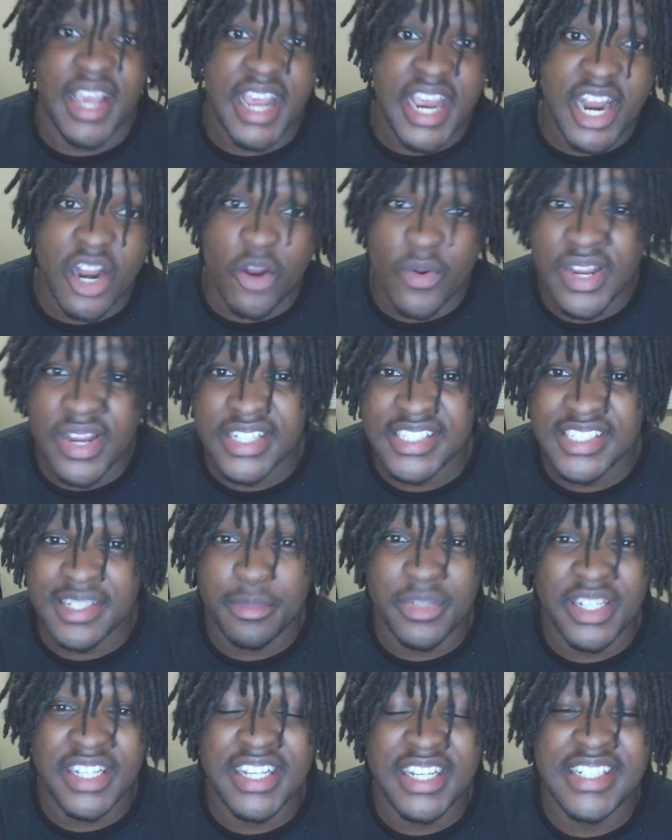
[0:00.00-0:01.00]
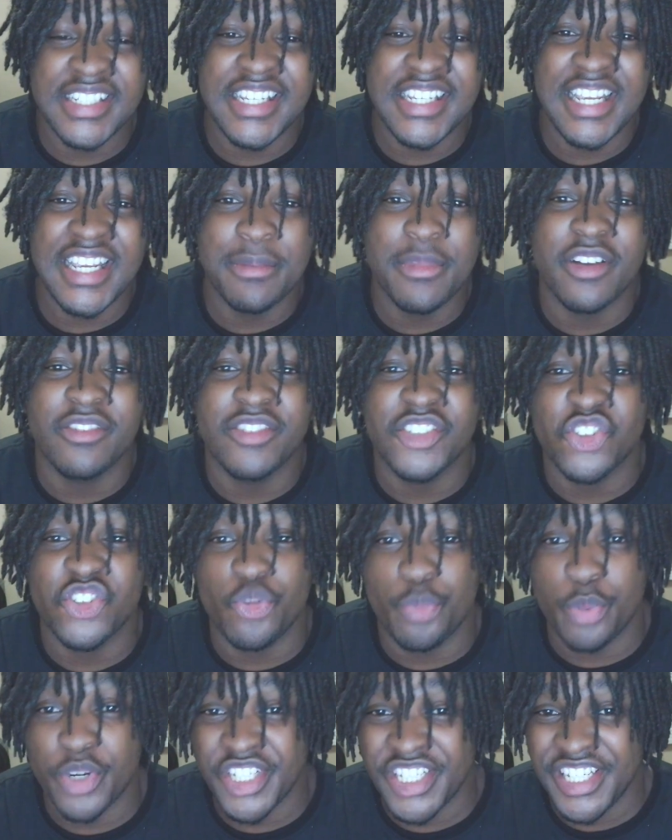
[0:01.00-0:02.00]
Harry assembling a team of
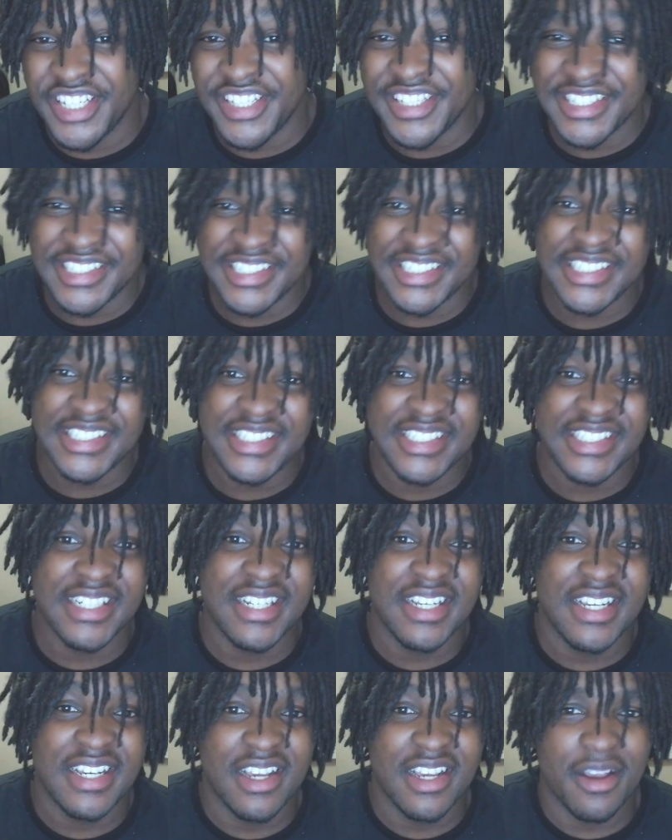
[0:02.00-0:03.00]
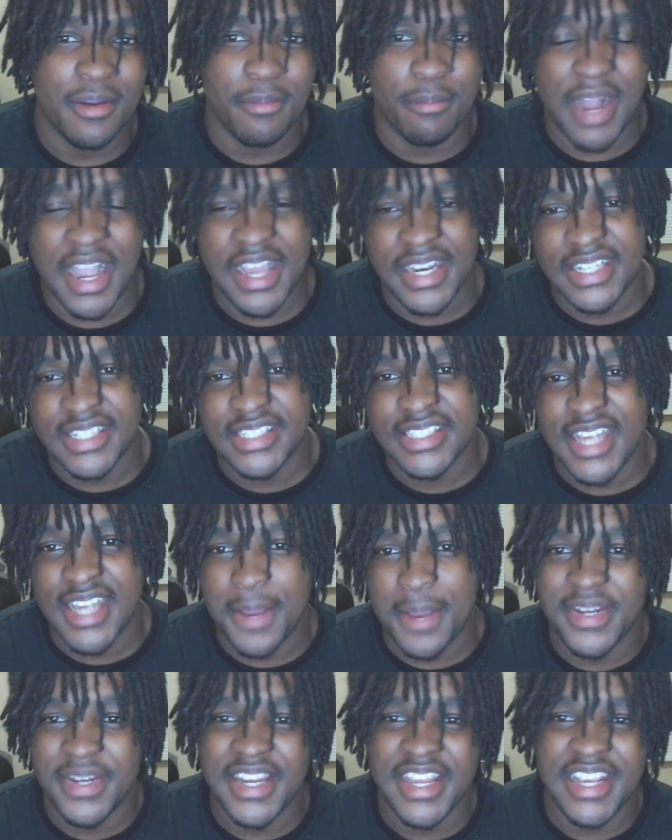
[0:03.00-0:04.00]
super geniuses, minus
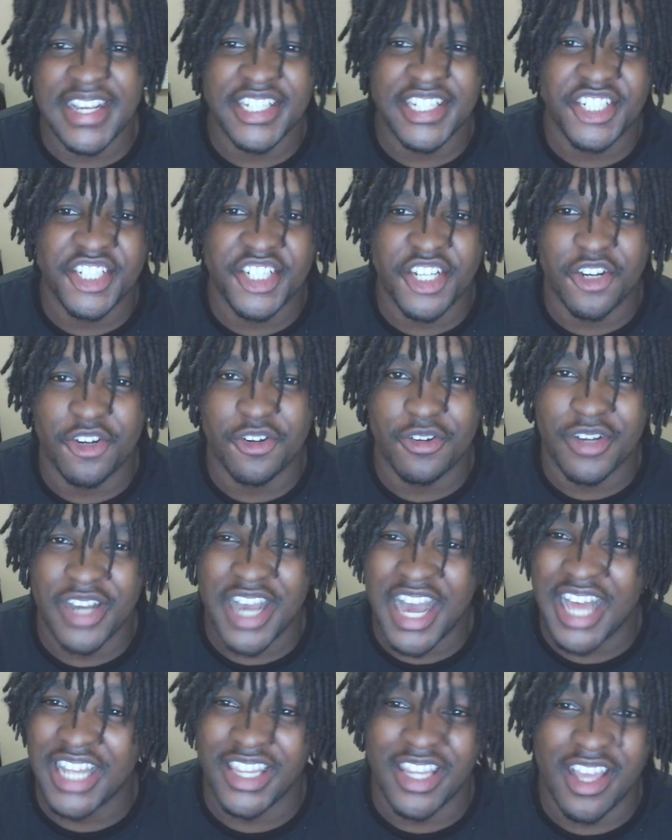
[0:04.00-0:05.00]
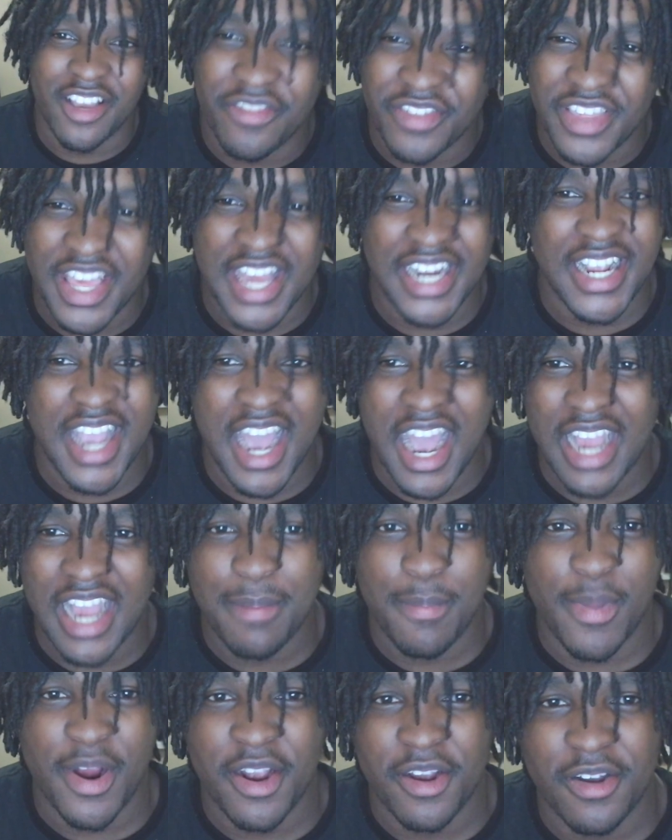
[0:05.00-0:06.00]
Amadeus Cho. I that guy,
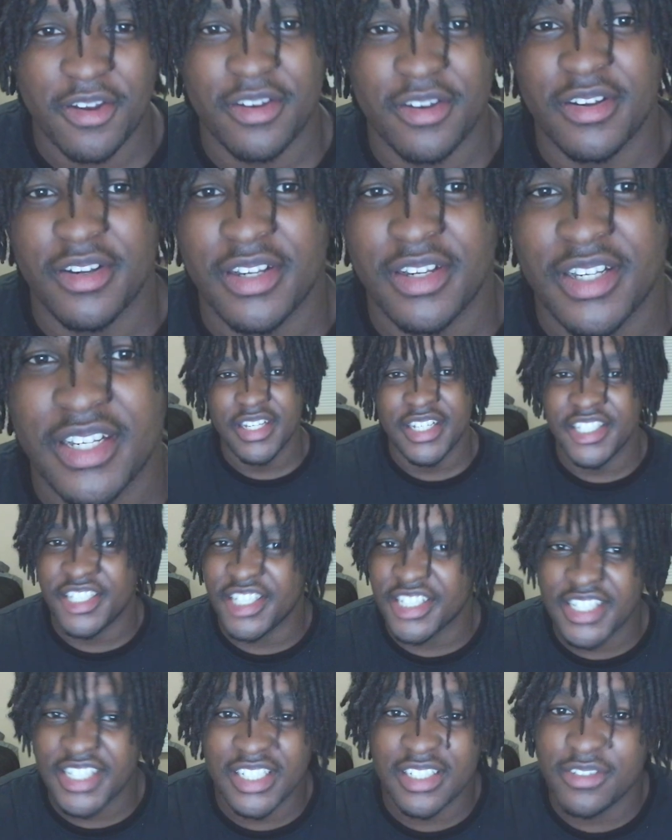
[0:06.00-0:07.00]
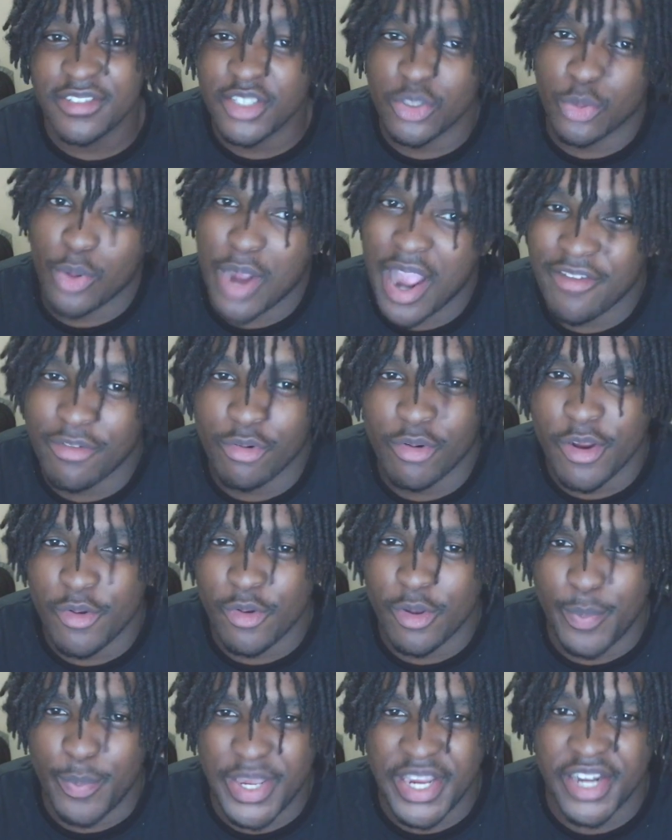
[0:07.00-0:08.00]
bro. Just because of his rivalry
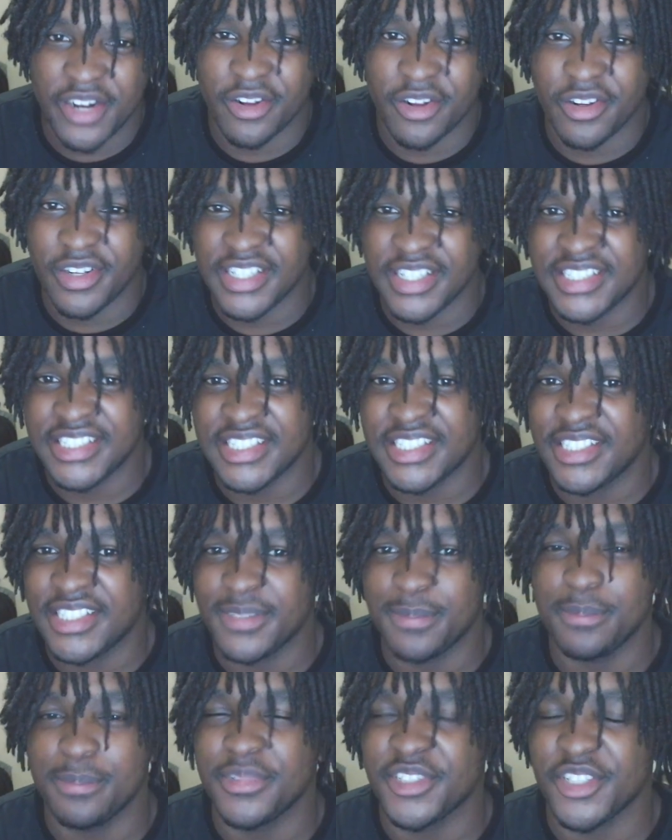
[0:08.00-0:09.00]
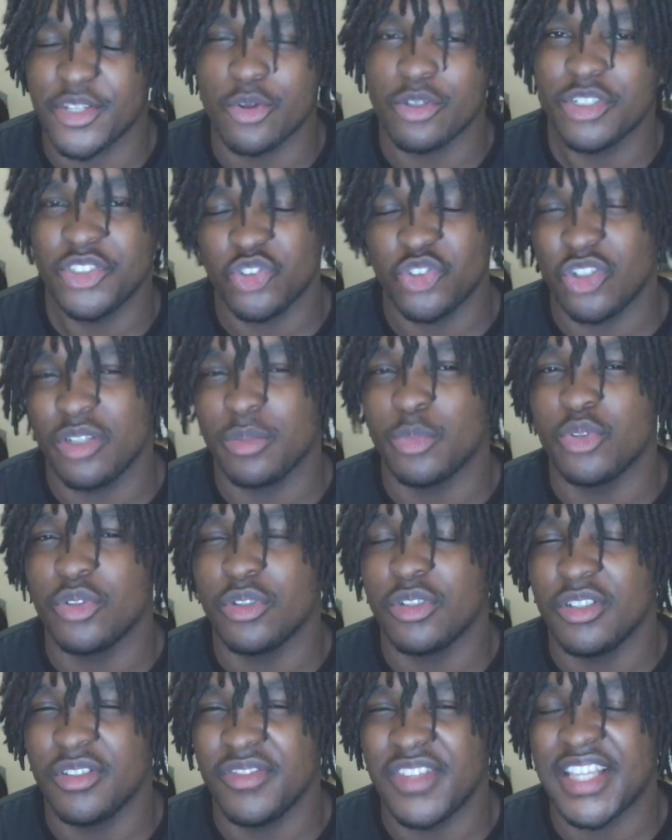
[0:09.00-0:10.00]
with Peter, it's just so enjoyable
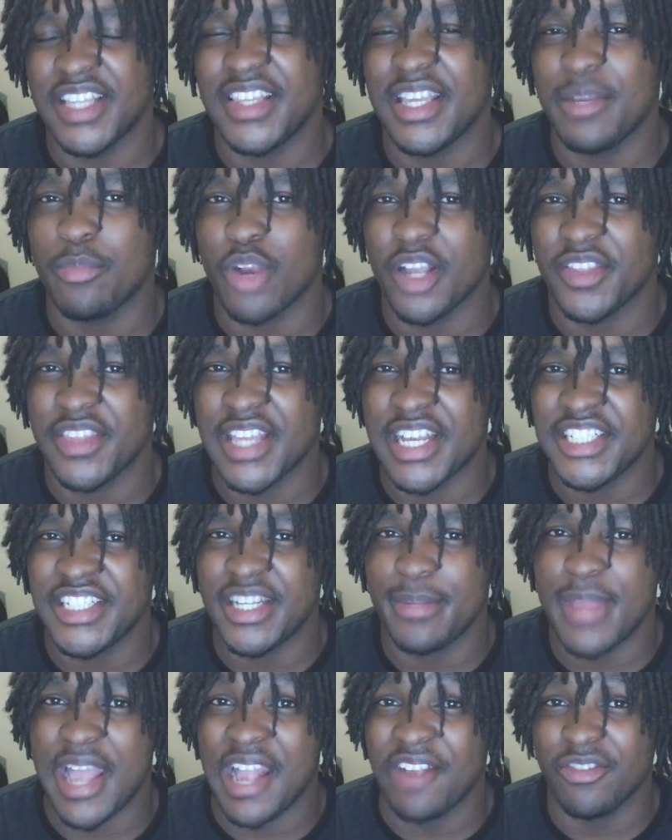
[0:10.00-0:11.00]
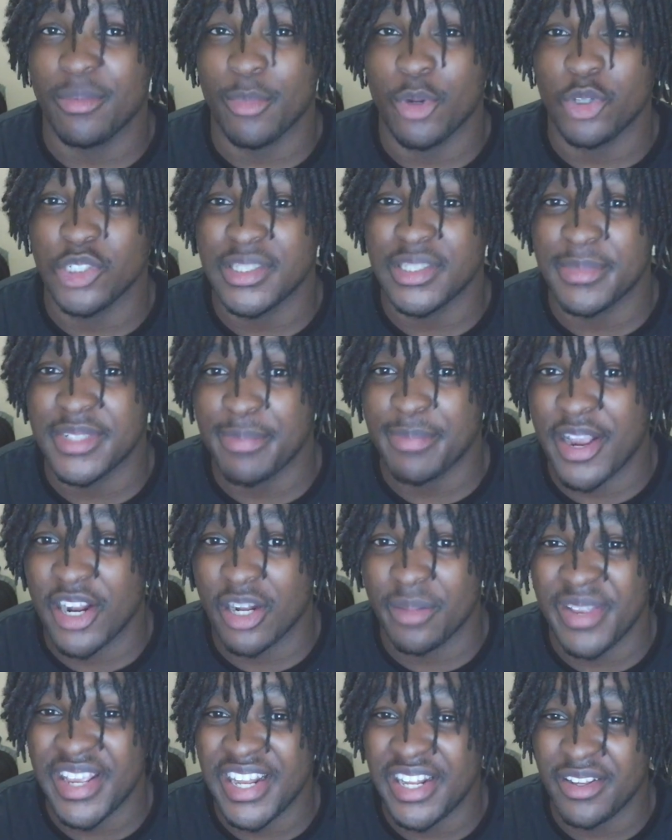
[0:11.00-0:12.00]
that they brought that shit back from Ultimate
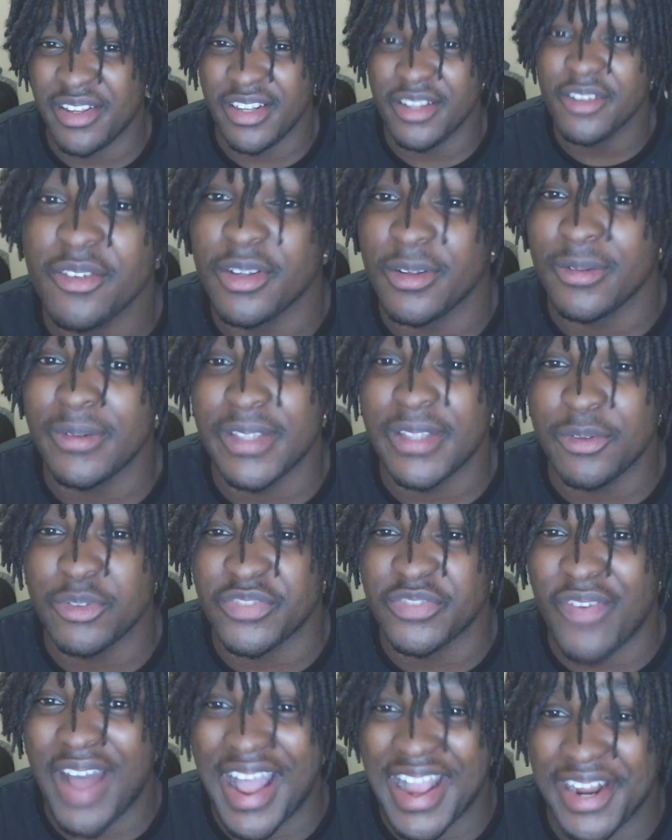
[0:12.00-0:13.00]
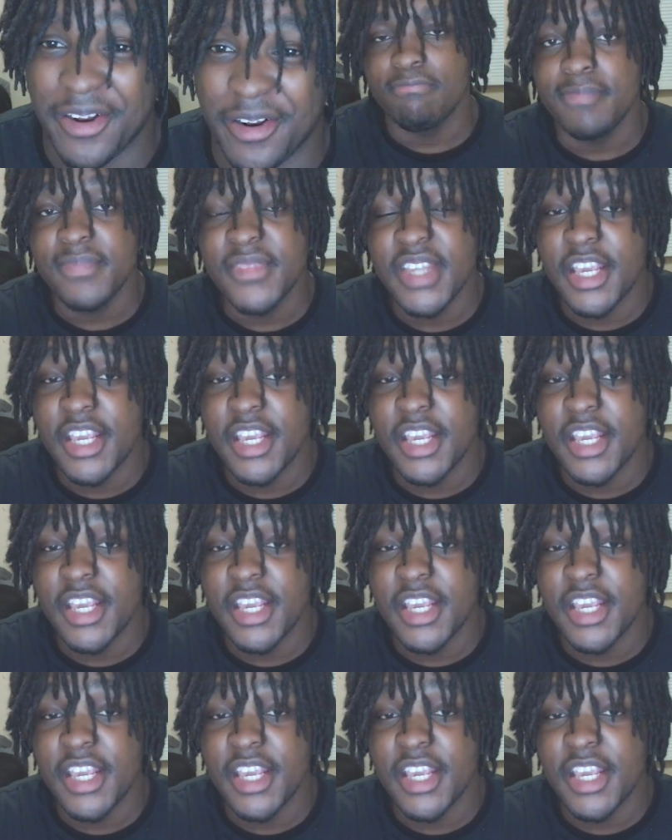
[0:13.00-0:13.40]
Spider-Man. It was fire.